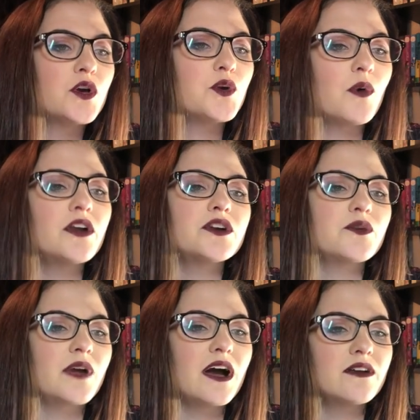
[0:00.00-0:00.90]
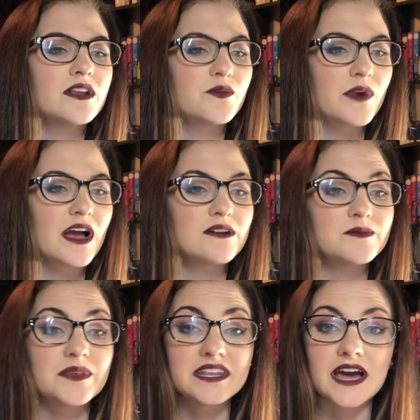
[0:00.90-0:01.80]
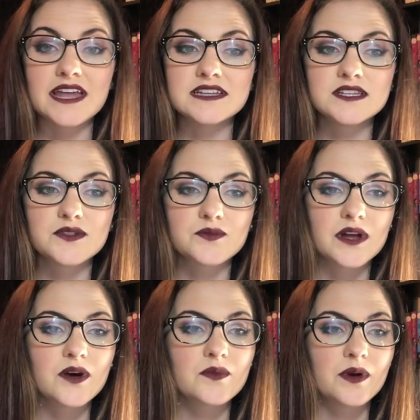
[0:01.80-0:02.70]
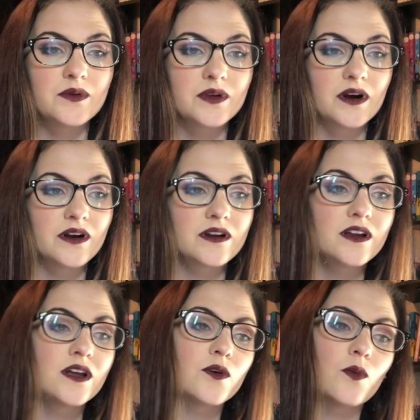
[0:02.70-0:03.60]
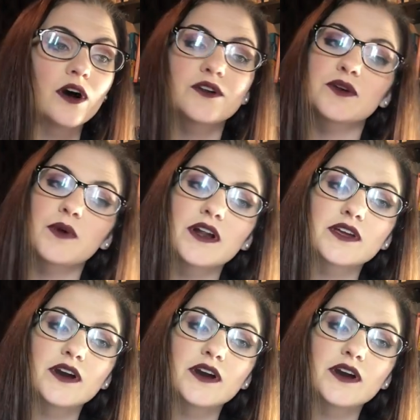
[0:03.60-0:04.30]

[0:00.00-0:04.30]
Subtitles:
who wandered around and around at midnight until the railroad yard, wondering where to